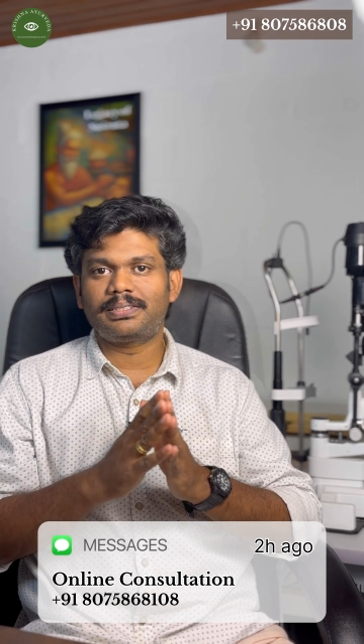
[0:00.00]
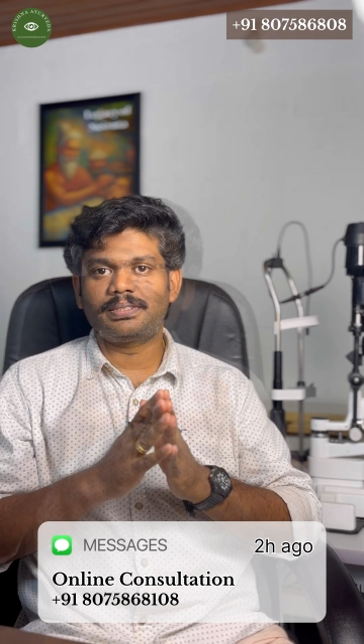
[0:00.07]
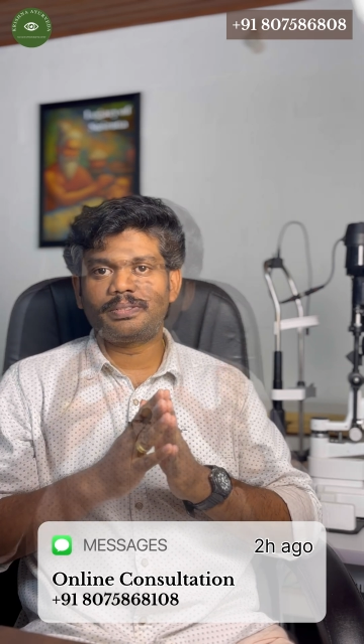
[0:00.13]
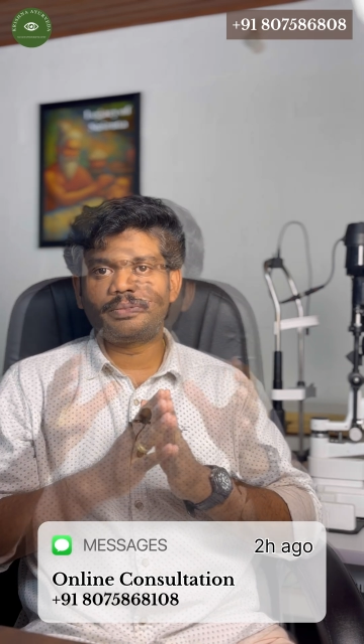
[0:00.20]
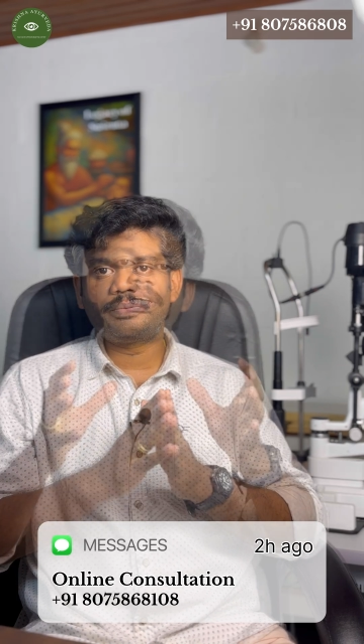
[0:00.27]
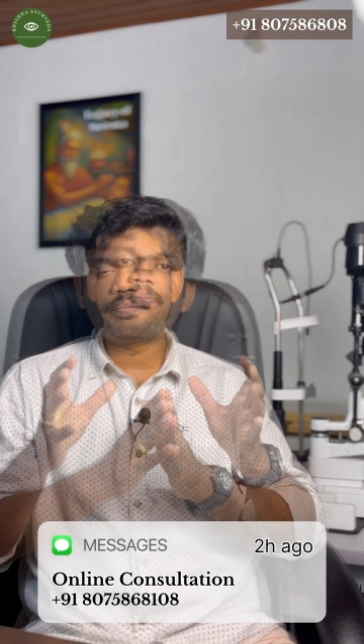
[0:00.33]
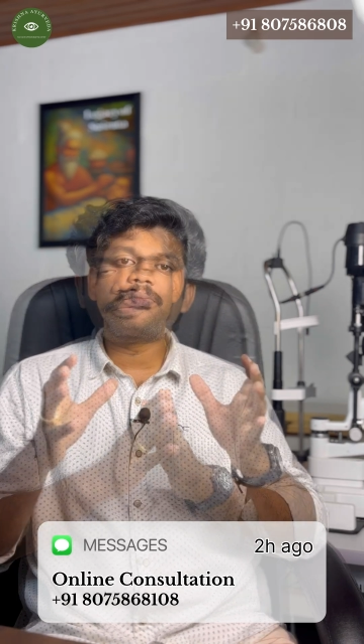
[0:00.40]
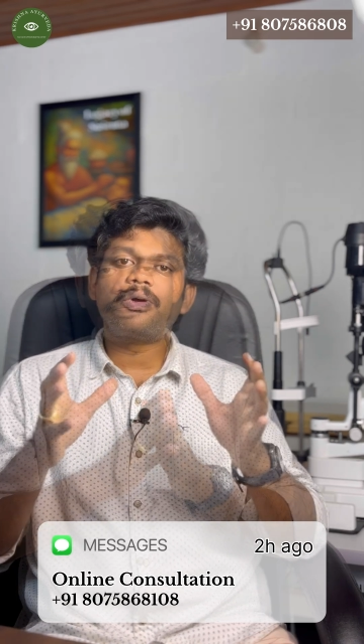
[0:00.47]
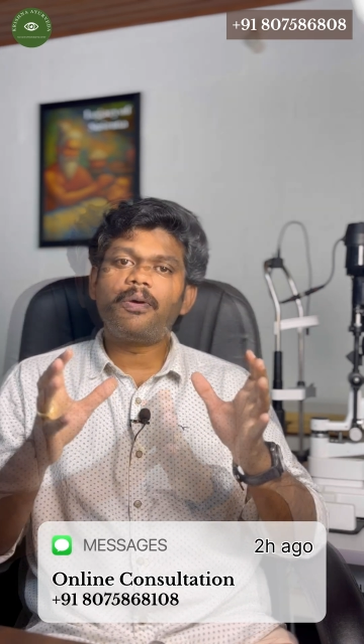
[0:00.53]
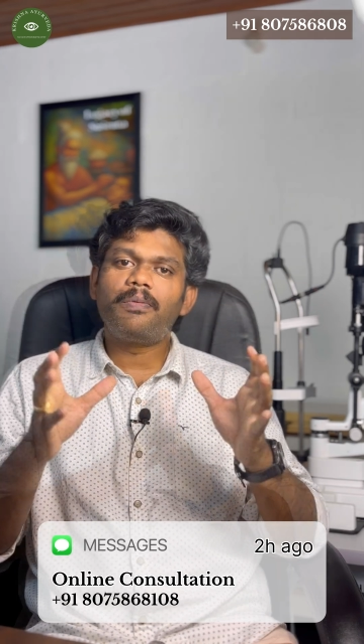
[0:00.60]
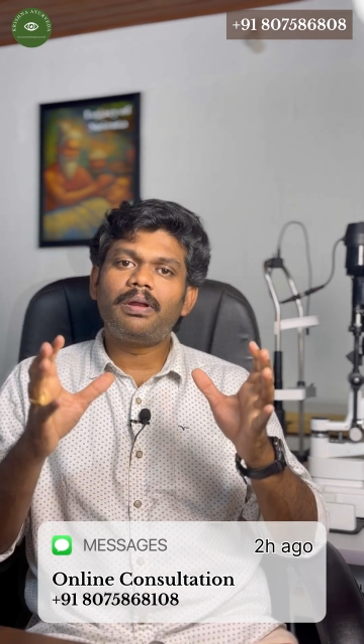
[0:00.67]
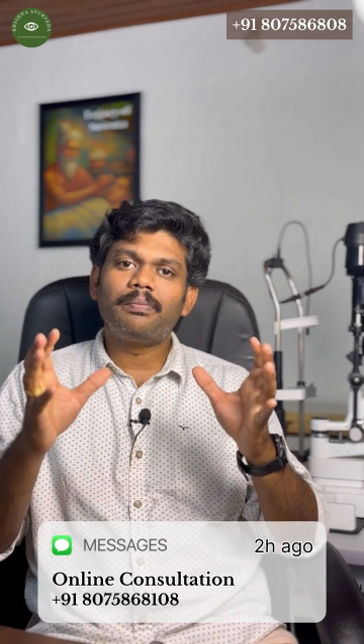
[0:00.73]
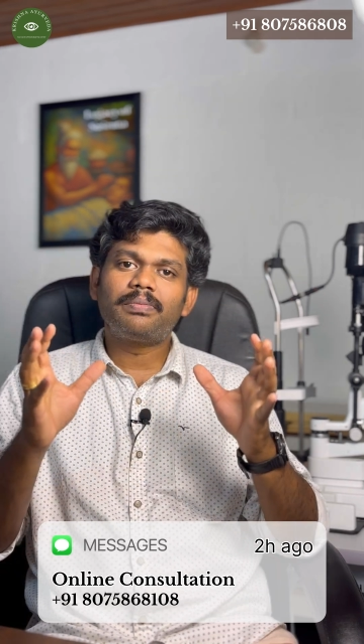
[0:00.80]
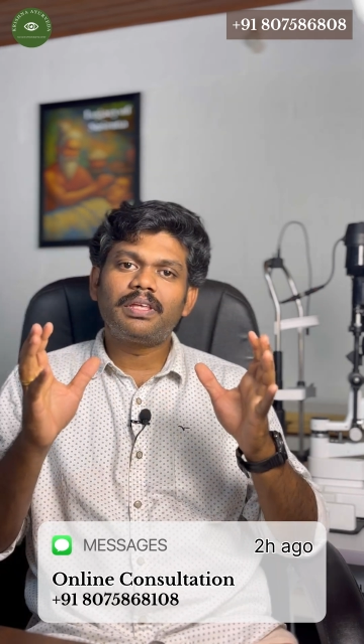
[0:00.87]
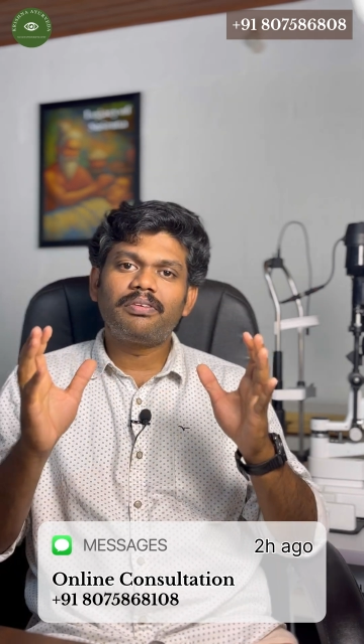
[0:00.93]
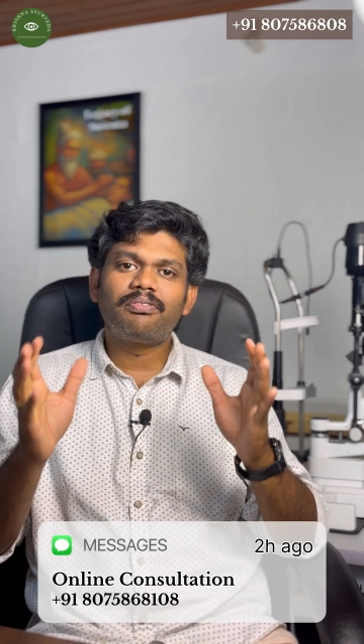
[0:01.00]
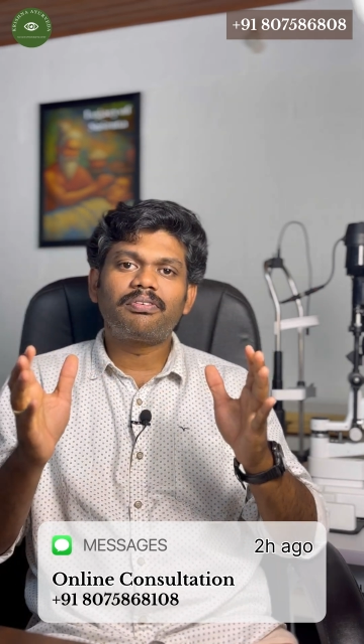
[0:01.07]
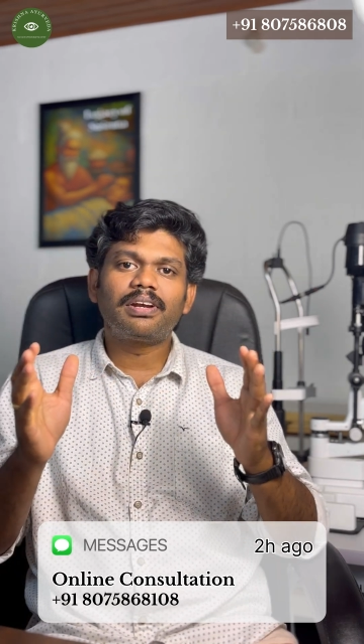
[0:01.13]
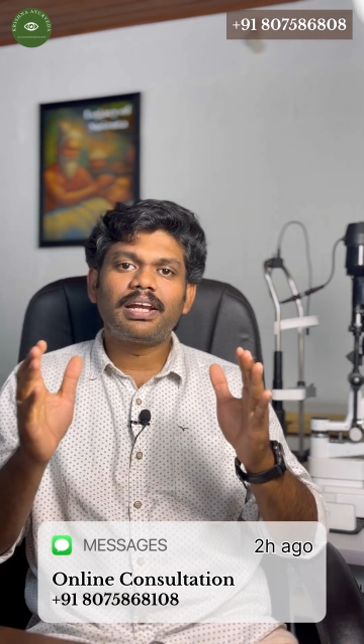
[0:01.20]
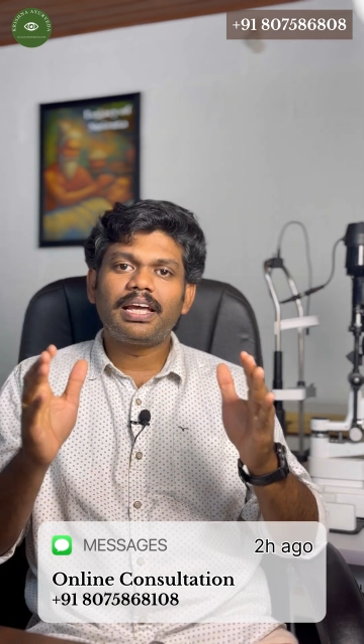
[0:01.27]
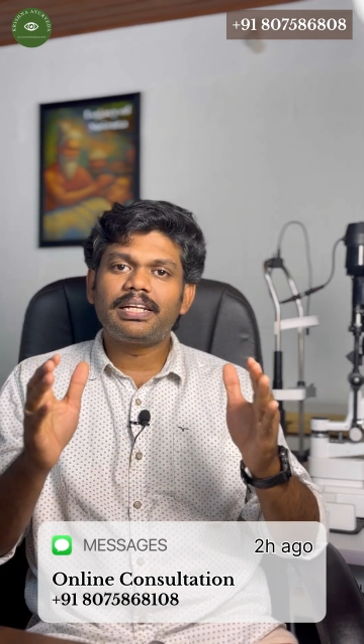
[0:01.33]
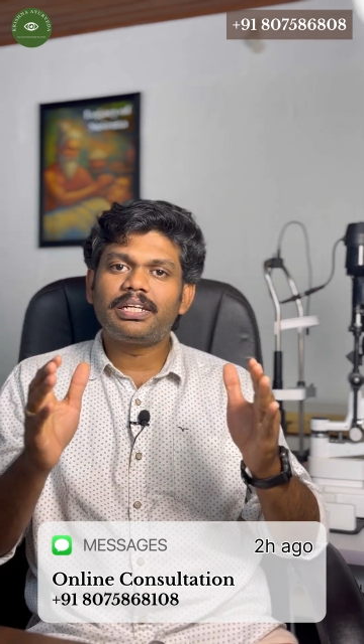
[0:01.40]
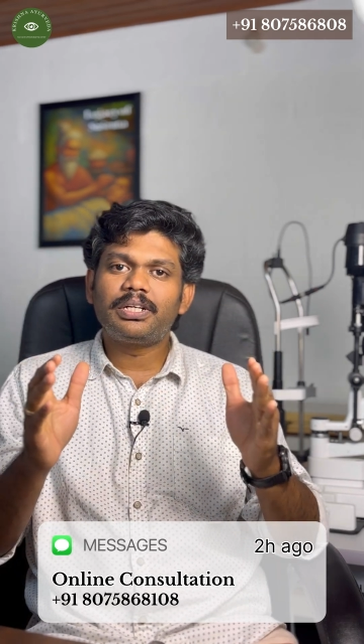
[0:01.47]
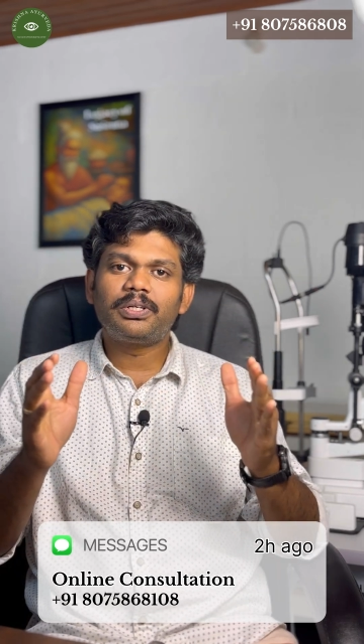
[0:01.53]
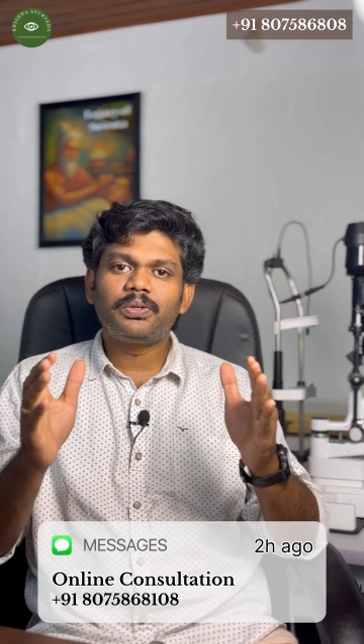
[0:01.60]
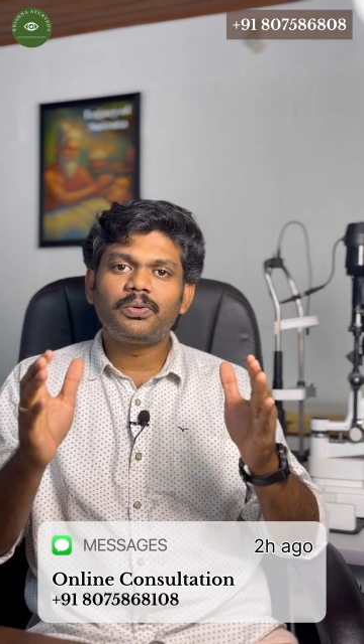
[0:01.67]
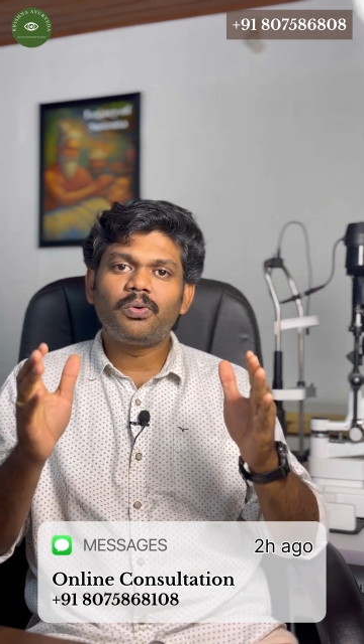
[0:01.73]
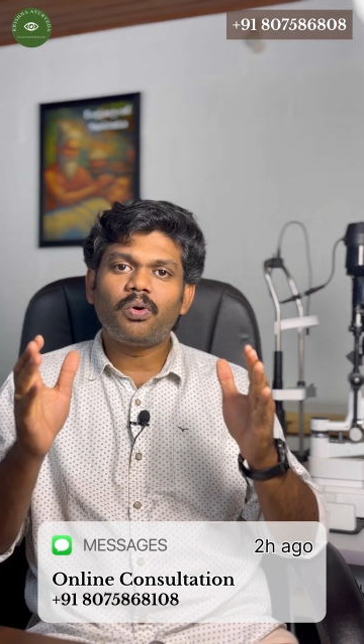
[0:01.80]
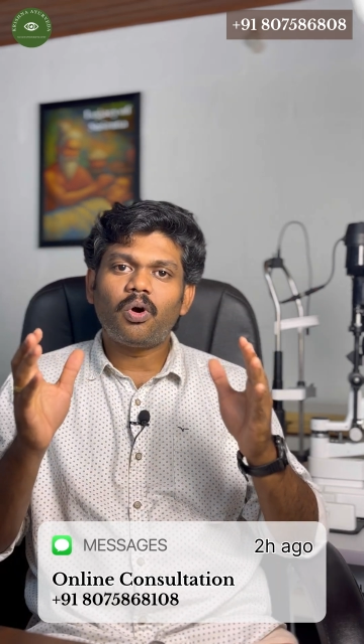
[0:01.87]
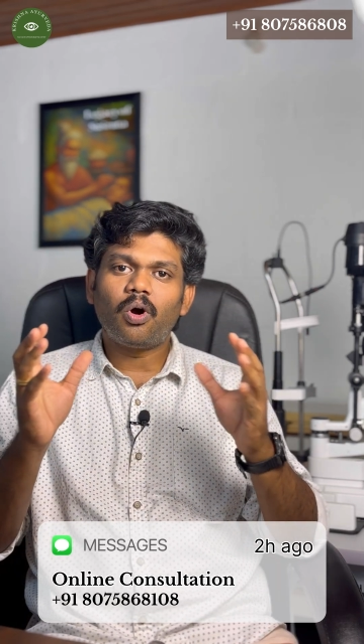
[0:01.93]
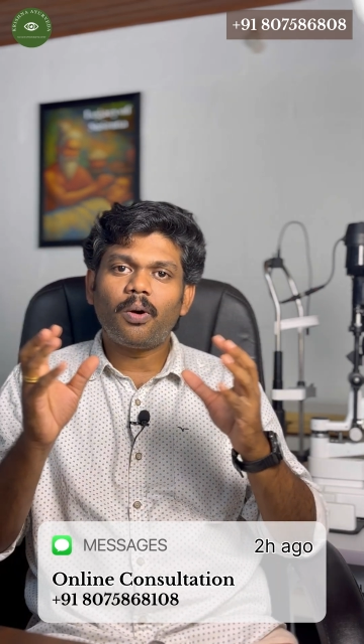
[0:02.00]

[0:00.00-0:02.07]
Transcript: Vision problem, if related to